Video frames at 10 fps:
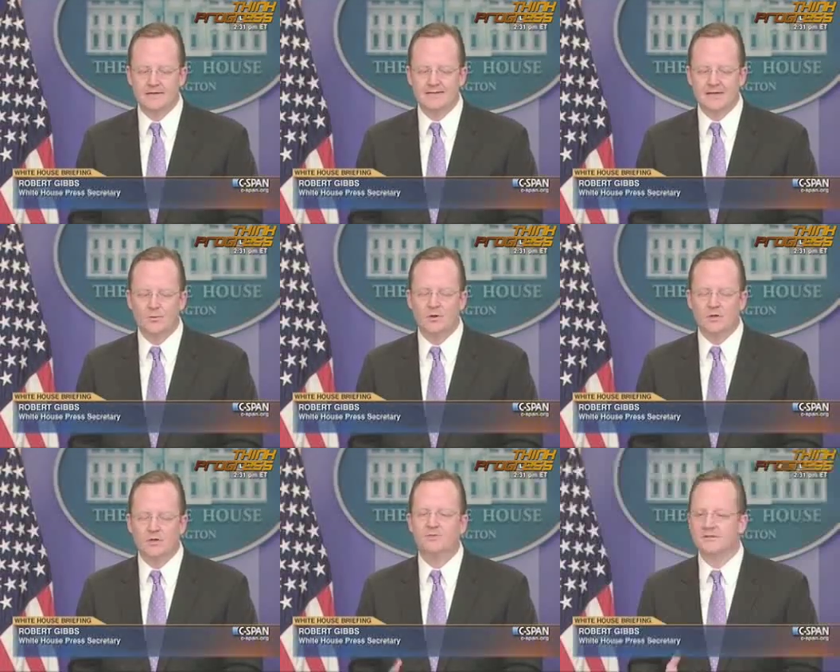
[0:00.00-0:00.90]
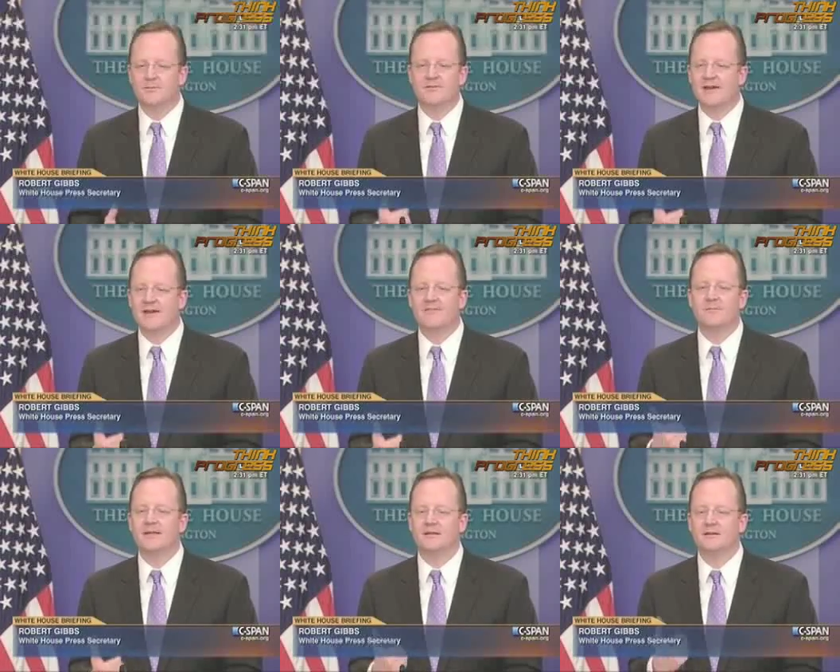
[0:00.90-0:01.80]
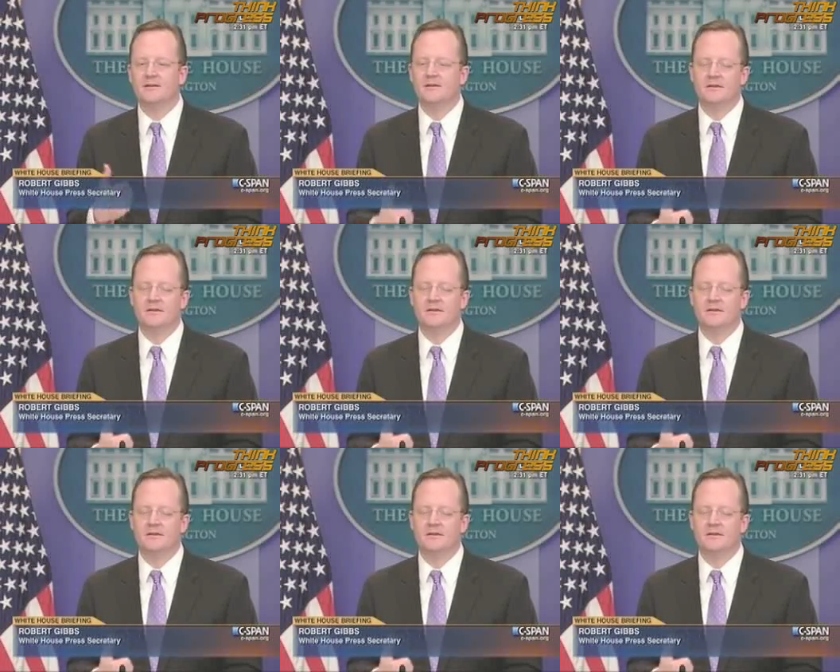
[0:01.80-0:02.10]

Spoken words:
I think we're closer than we've ever been